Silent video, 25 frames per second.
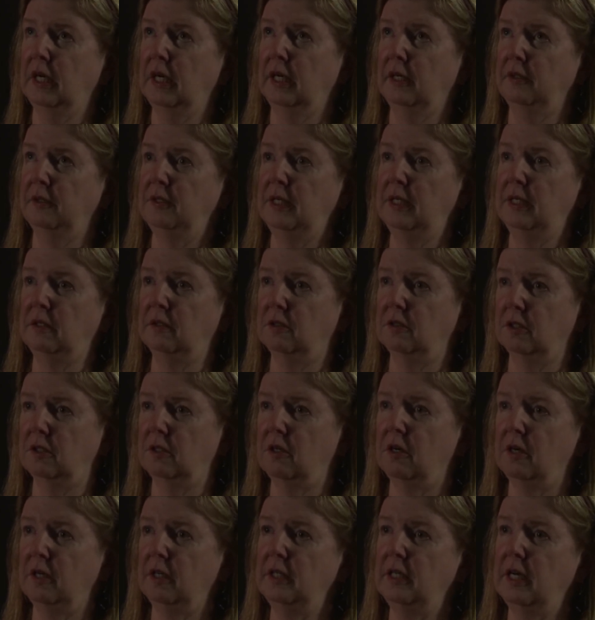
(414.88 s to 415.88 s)
I think the
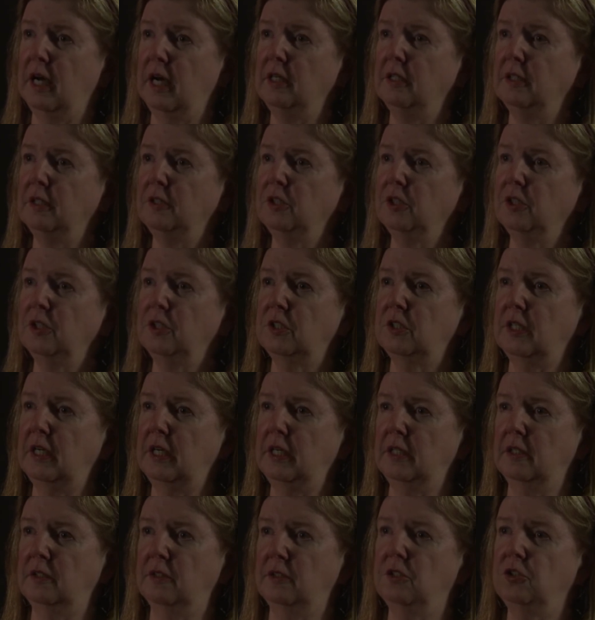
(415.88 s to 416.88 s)
cardiologists
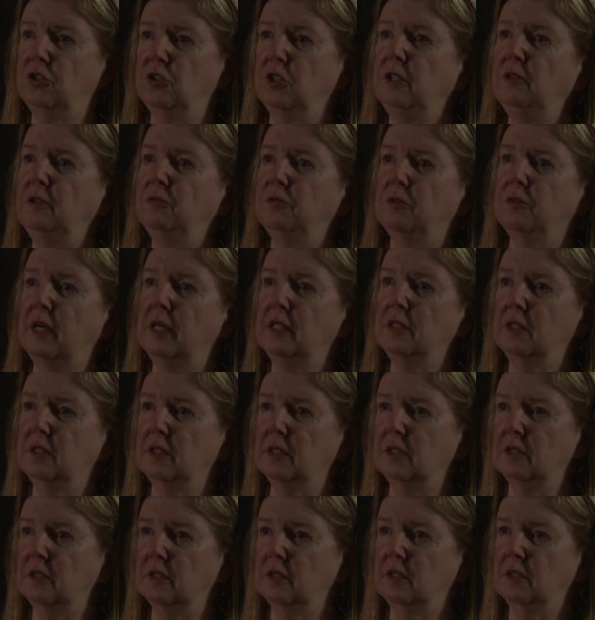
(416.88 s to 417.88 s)
and the chief
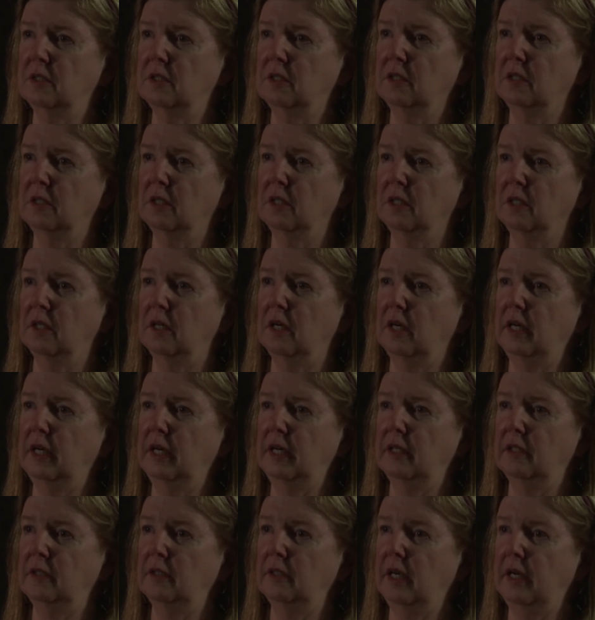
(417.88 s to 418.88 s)
residents
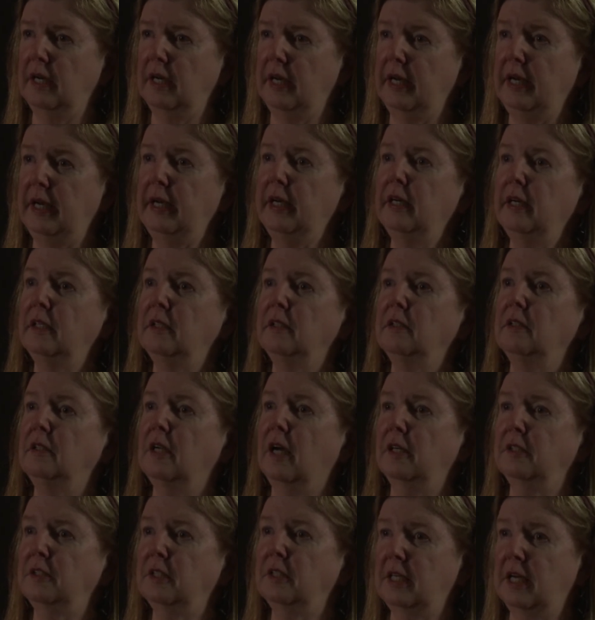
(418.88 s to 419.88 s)
and, and
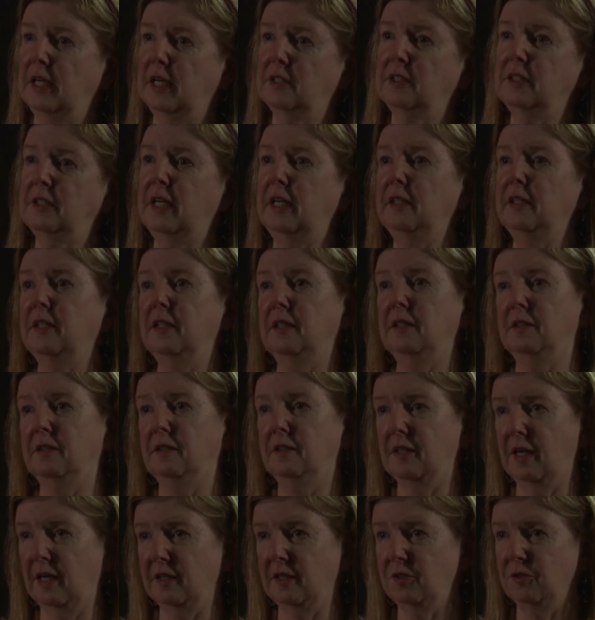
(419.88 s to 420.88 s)
Dr. Castaneda
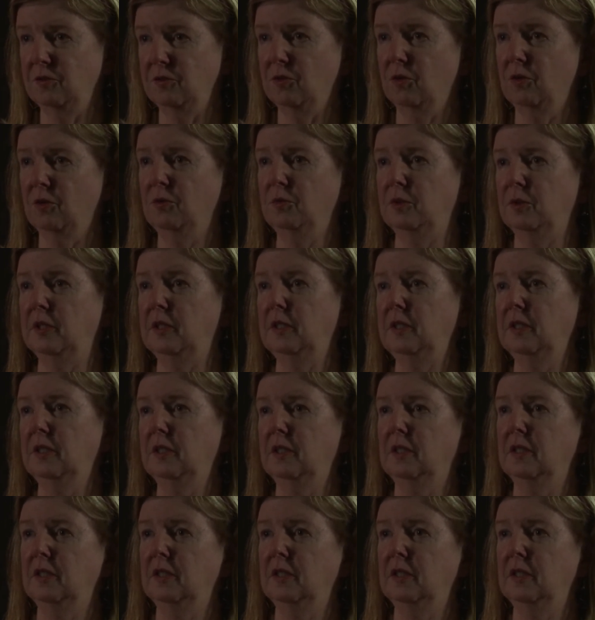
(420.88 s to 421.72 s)
and Dr. Norwood